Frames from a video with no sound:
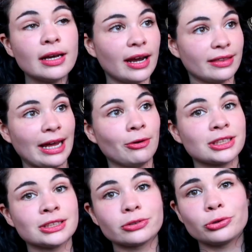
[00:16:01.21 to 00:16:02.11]
And then I was
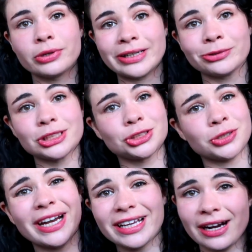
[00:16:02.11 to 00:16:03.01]
in school and I was just
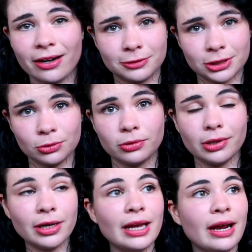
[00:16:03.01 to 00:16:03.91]
trying to get out of
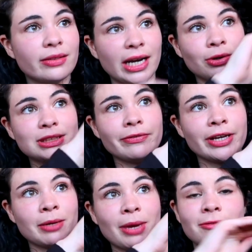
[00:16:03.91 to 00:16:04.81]
school. And then I was
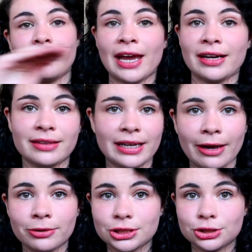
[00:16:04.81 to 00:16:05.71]
living in my van and then
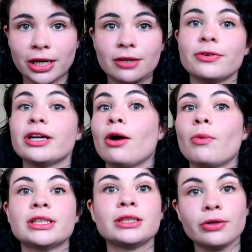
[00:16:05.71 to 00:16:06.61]
I was just trying to figure out
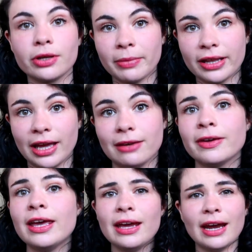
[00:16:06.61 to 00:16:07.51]
what to do with my life.
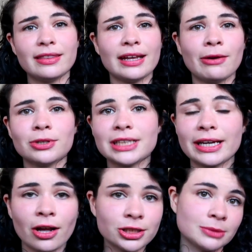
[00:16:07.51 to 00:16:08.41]
And then I was
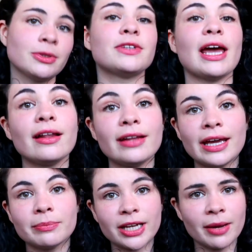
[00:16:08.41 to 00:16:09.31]
like, I'll just move to
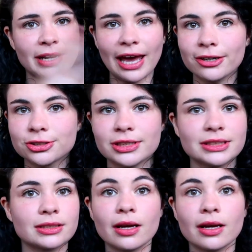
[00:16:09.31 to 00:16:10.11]
LA and become an actress.